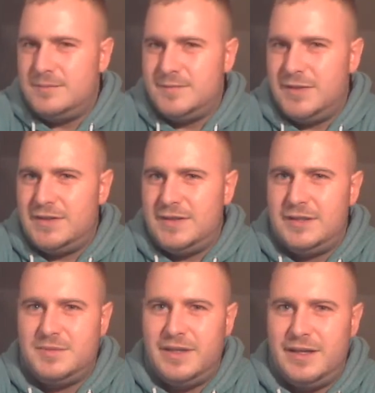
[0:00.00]
If it
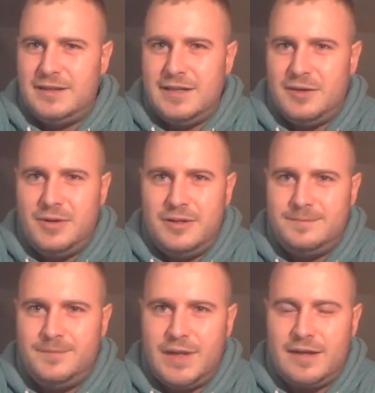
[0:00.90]
stays where it is now,
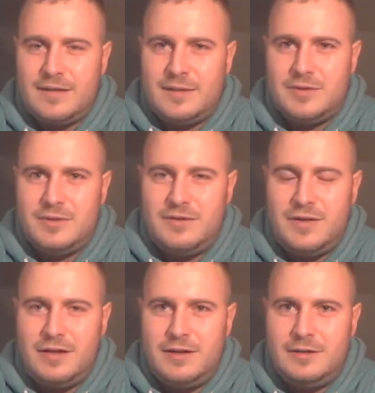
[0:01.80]
that's absolutely
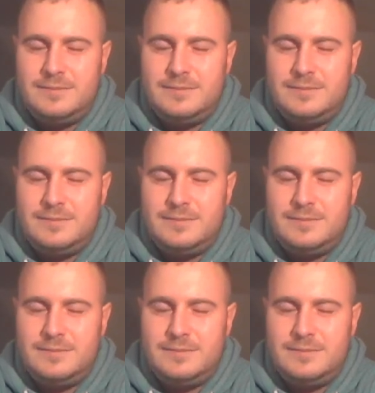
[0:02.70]
fine.